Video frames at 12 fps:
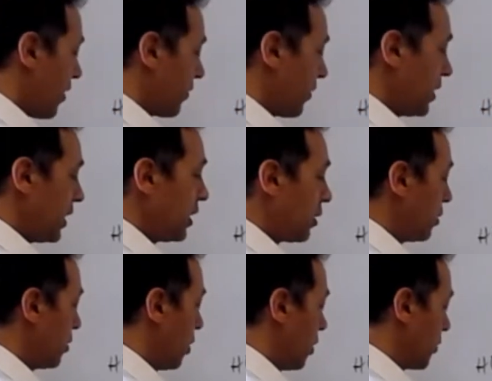
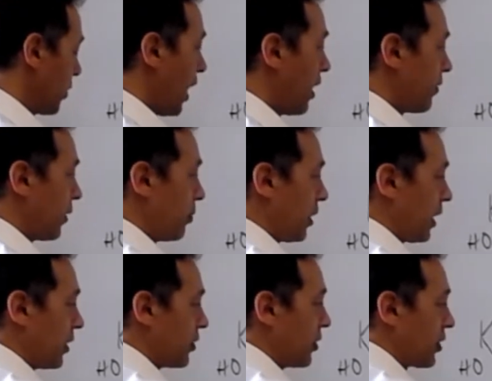D-glucose. Alpha
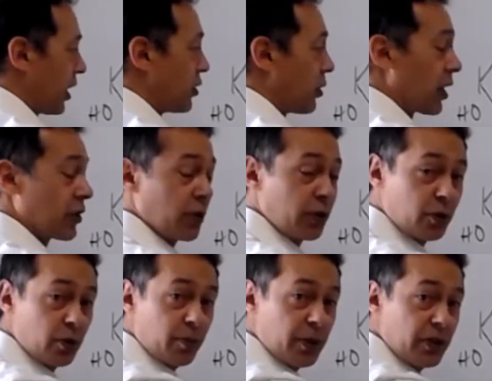because this hydroxyl
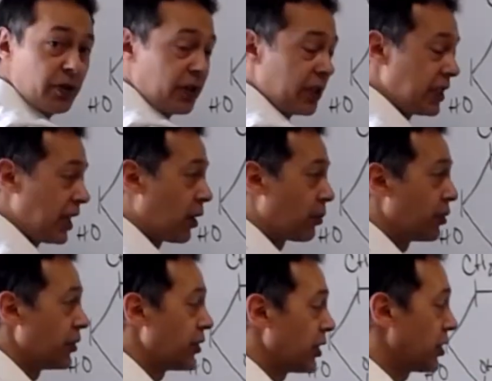group is in the down
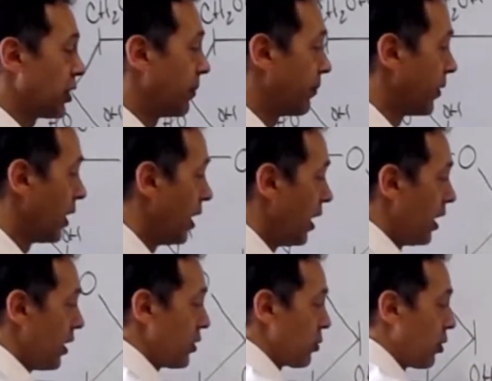position.
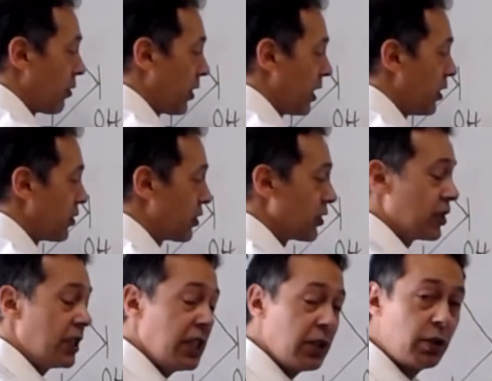This one over here is just
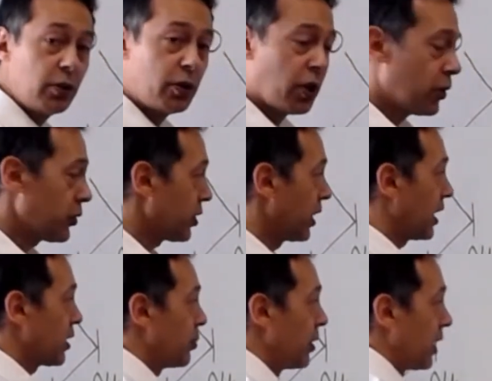D-glucose, and that's
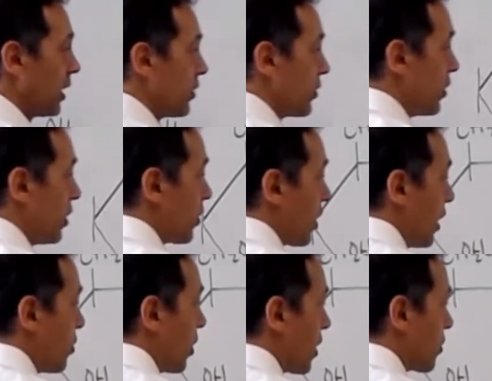because this
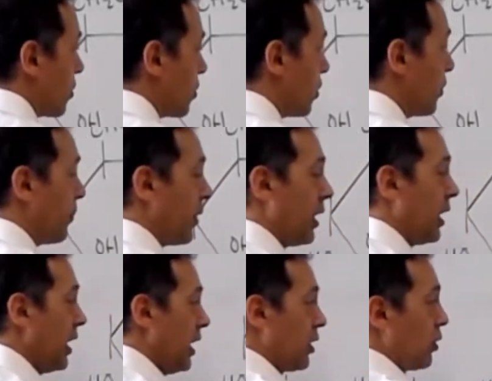hydroxyl group,
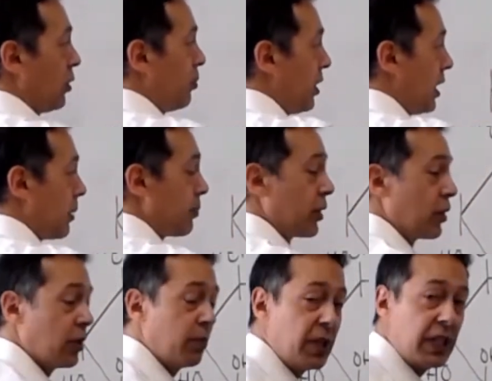it could be up, it
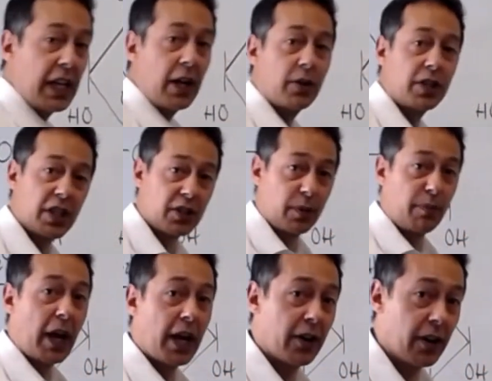could be down, it doesn't
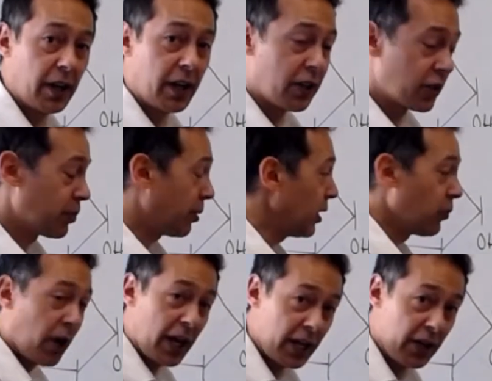matter. And I'll explain
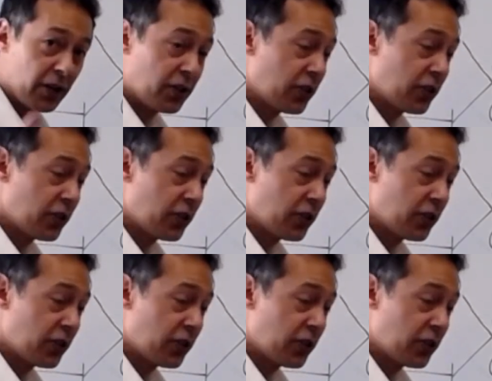why here in just